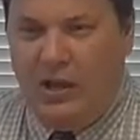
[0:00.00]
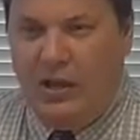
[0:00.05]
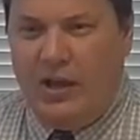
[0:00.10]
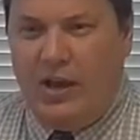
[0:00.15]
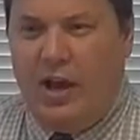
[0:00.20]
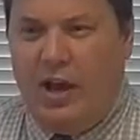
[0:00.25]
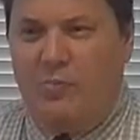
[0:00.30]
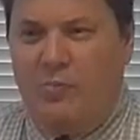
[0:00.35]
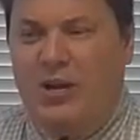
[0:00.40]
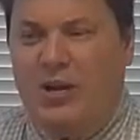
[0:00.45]

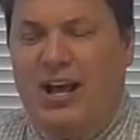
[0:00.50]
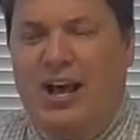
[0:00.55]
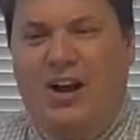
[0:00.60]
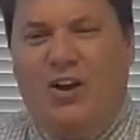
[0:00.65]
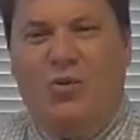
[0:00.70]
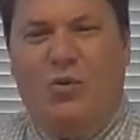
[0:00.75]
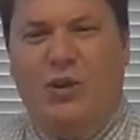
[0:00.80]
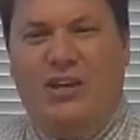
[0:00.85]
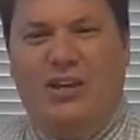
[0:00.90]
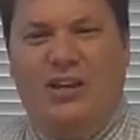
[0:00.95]
But how
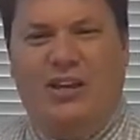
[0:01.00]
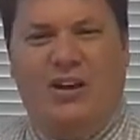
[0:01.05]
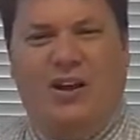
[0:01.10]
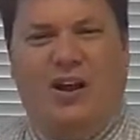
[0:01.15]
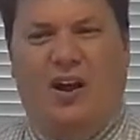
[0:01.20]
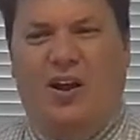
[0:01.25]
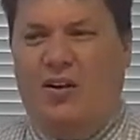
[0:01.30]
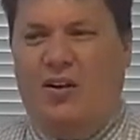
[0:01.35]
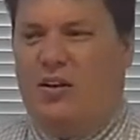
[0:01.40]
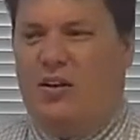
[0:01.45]
do we get
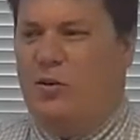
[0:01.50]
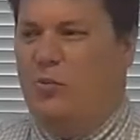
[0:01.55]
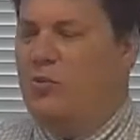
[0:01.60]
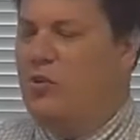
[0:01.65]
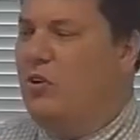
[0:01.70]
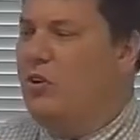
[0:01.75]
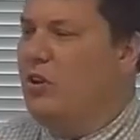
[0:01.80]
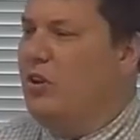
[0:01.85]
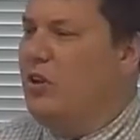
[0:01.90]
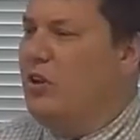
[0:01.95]
our
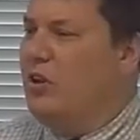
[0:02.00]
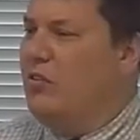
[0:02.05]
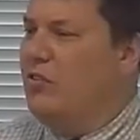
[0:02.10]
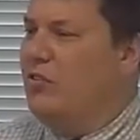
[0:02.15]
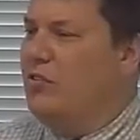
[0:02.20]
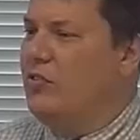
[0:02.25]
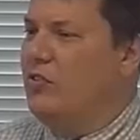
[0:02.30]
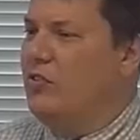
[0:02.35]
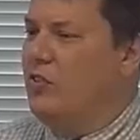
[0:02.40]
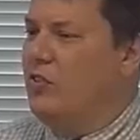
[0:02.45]

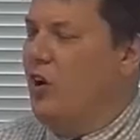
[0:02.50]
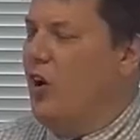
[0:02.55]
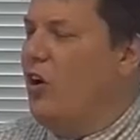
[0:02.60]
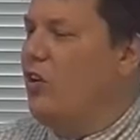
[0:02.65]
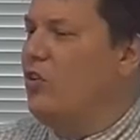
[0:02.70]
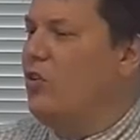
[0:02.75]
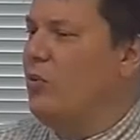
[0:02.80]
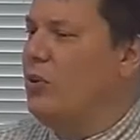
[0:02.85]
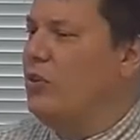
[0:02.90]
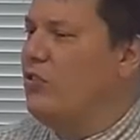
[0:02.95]
communities to
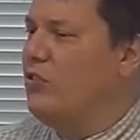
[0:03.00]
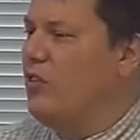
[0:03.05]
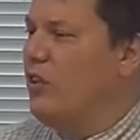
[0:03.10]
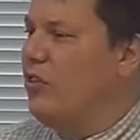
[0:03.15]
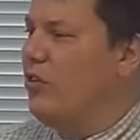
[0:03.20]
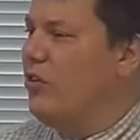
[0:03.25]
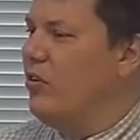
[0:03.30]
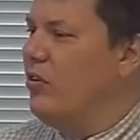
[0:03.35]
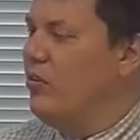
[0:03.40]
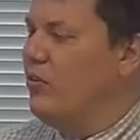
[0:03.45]
talk to each
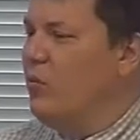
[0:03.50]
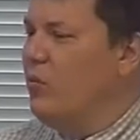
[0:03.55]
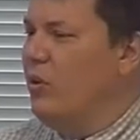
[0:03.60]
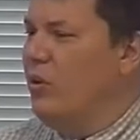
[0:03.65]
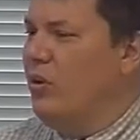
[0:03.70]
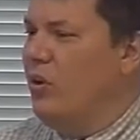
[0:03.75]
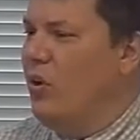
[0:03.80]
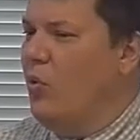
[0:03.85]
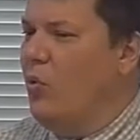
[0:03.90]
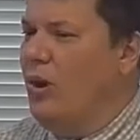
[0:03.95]
other?
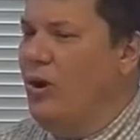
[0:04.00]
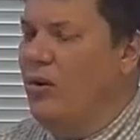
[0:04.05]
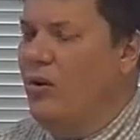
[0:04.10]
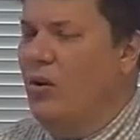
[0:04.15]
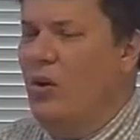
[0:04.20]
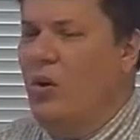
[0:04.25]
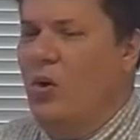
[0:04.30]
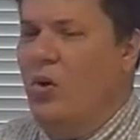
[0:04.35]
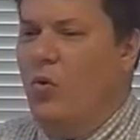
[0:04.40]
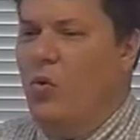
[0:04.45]

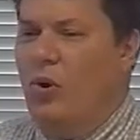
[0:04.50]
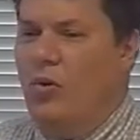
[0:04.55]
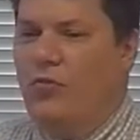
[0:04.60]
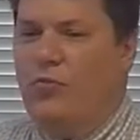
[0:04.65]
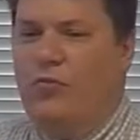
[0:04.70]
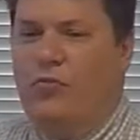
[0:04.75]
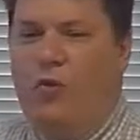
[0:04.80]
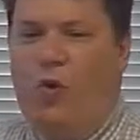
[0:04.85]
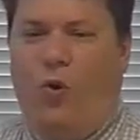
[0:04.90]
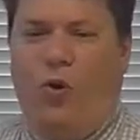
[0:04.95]
What
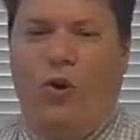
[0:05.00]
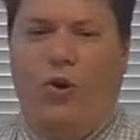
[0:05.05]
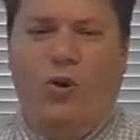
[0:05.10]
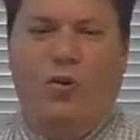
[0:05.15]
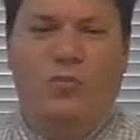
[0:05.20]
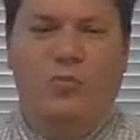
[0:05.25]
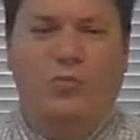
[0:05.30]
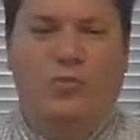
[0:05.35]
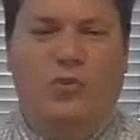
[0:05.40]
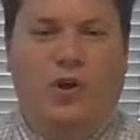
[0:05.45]

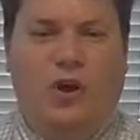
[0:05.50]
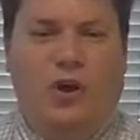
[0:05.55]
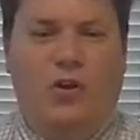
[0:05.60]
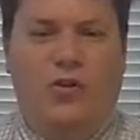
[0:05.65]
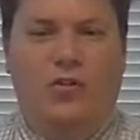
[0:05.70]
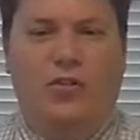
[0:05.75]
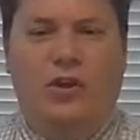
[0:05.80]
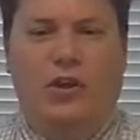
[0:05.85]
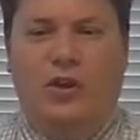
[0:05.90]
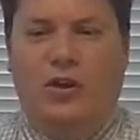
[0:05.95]
forums are
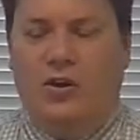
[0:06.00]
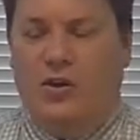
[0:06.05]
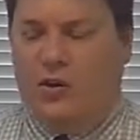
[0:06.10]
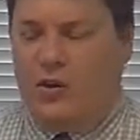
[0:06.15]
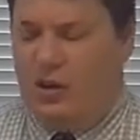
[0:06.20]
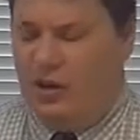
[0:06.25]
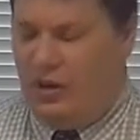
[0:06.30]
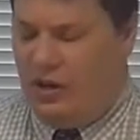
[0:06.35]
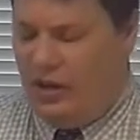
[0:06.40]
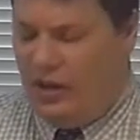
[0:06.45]
there?
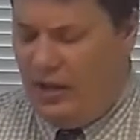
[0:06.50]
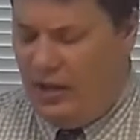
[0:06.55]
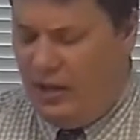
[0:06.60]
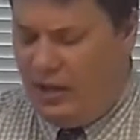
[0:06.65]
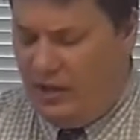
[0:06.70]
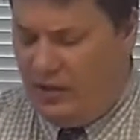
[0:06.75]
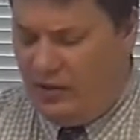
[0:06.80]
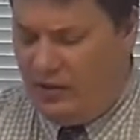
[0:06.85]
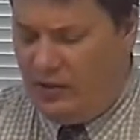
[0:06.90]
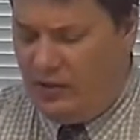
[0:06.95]

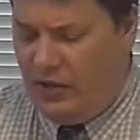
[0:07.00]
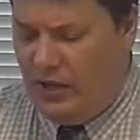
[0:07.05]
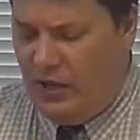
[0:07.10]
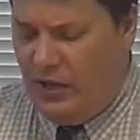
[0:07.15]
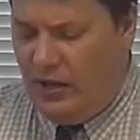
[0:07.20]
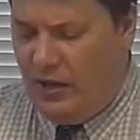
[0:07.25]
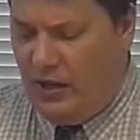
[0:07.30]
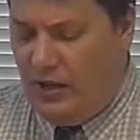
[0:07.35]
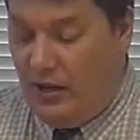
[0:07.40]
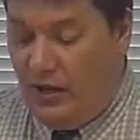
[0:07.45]
And
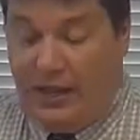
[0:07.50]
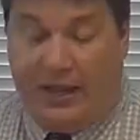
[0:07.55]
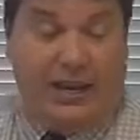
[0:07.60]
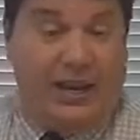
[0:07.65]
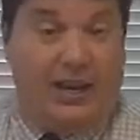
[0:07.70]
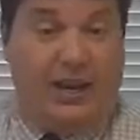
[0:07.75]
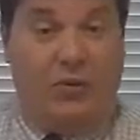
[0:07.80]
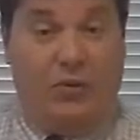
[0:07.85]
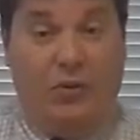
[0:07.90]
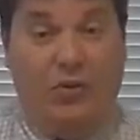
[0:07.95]

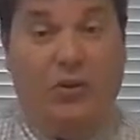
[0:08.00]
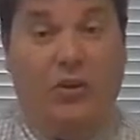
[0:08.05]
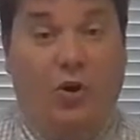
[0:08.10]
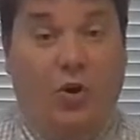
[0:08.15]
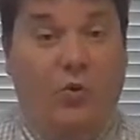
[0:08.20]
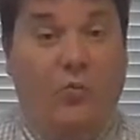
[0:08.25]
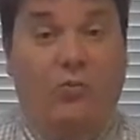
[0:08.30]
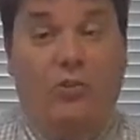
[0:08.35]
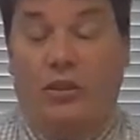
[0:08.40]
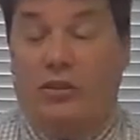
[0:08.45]
again, I really
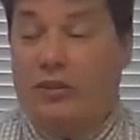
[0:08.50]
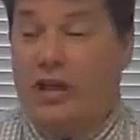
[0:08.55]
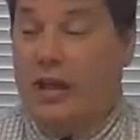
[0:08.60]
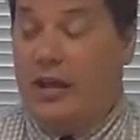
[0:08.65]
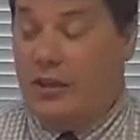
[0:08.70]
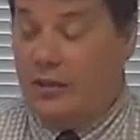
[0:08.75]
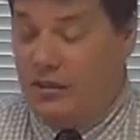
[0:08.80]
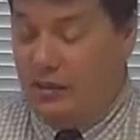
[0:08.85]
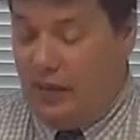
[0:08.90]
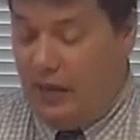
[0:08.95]
hope
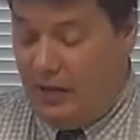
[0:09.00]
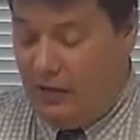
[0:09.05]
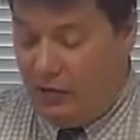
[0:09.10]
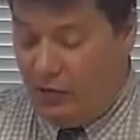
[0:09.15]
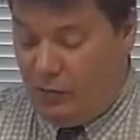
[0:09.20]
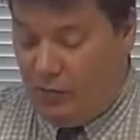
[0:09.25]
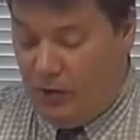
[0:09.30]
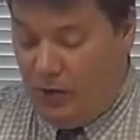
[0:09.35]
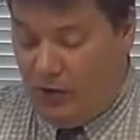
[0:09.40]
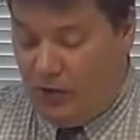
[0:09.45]
that
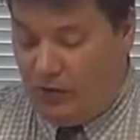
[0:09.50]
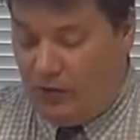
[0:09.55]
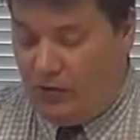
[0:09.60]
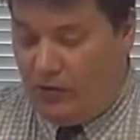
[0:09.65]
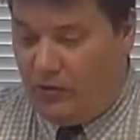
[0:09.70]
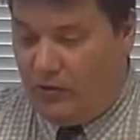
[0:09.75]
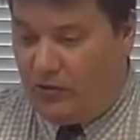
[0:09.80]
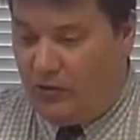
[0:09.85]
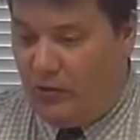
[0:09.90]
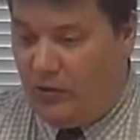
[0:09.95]
sparks a
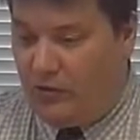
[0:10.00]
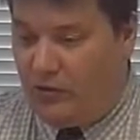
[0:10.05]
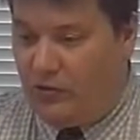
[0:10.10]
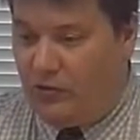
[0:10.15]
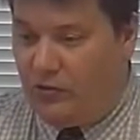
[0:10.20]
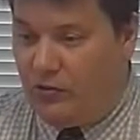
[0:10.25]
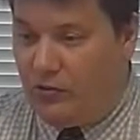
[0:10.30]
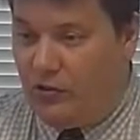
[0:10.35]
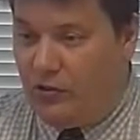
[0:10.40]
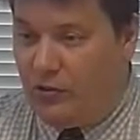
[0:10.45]

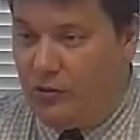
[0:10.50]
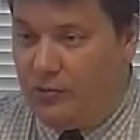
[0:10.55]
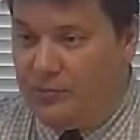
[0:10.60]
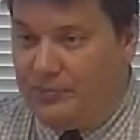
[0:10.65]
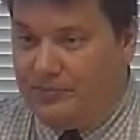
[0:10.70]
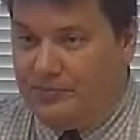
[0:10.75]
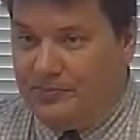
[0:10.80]
discussion too.